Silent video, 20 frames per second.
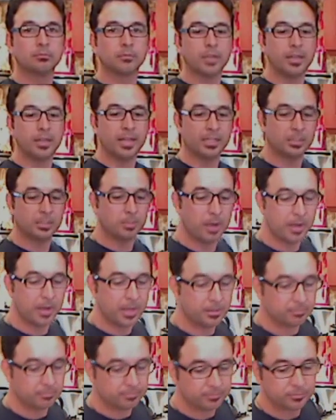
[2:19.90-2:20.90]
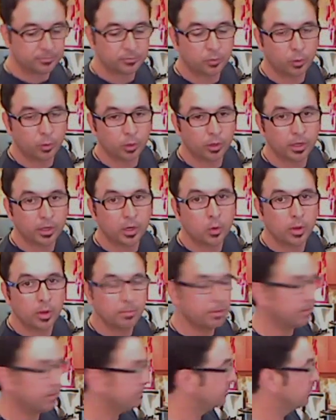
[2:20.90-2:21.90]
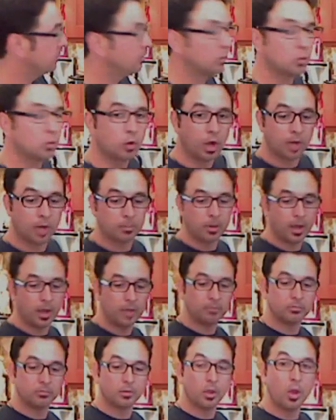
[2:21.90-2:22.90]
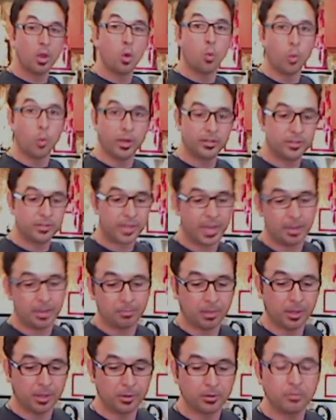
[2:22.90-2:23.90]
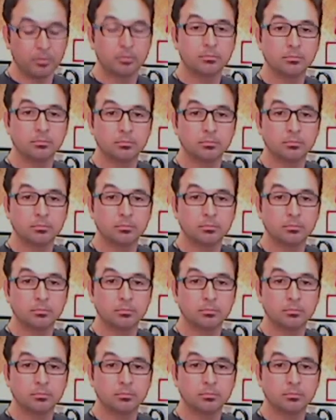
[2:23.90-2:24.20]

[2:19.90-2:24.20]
and that's about it for equipment. Crock pot, whisk, hand blender,